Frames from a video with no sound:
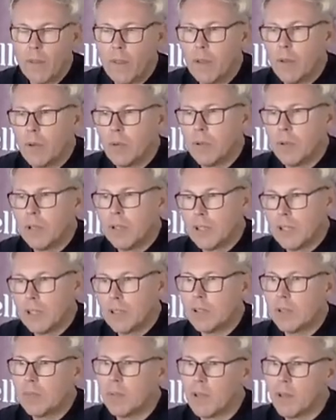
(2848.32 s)
We need
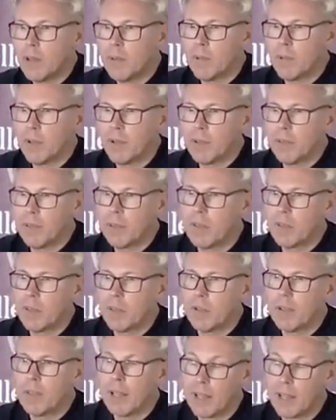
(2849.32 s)
to be the person
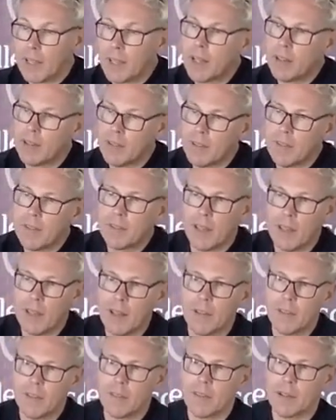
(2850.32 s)
who's like
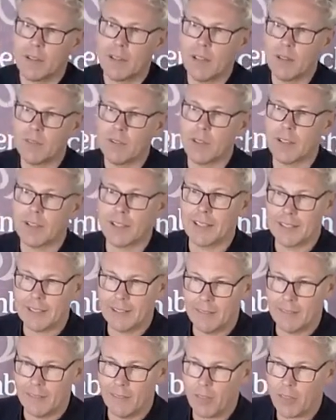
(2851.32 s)
understands that even the
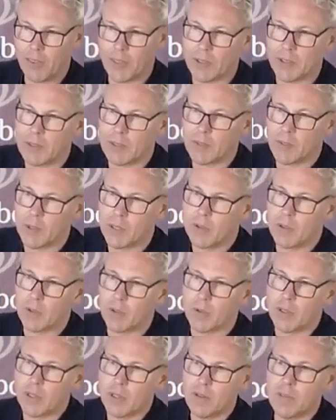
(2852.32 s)
little things we do,
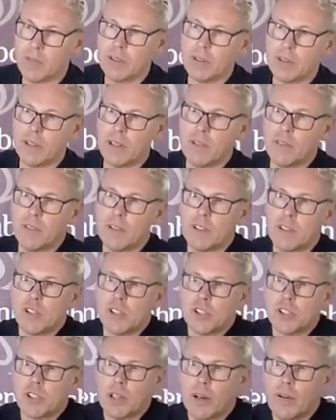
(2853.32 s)
even even the
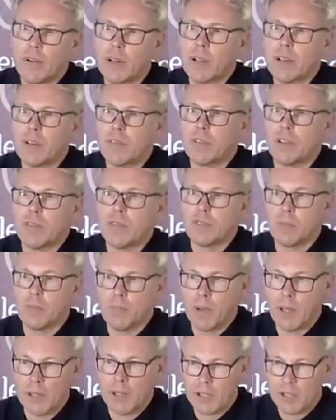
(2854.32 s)
sharing of
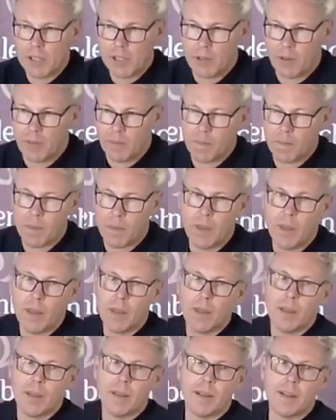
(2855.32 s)
information,
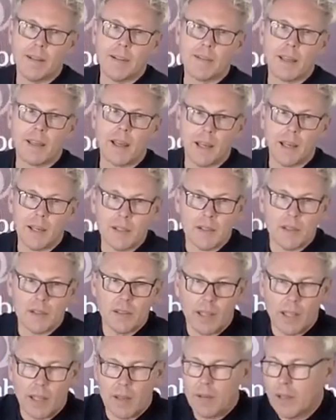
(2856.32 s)
is
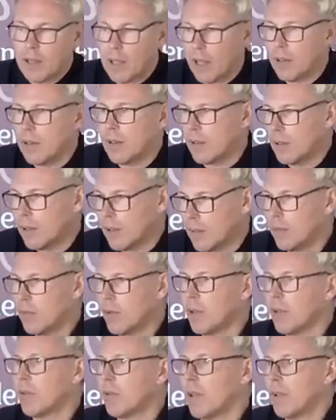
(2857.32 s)
can, can
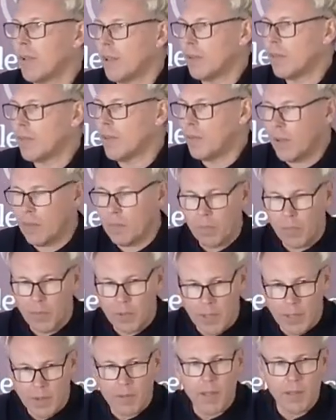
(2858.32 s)
it,
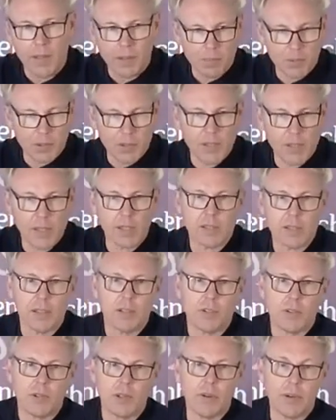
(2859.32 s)
it is potentially
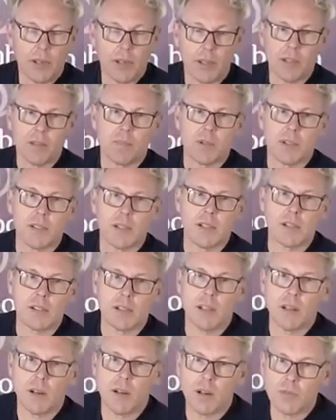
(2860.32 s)
triggering, is
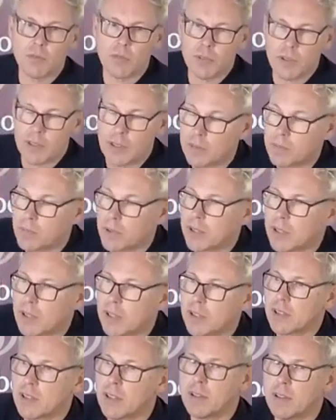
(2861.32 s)
potentially harmful, is
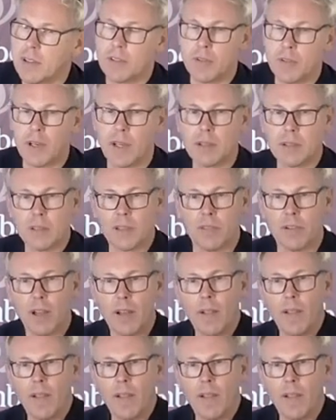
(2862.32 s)
potentially destructive.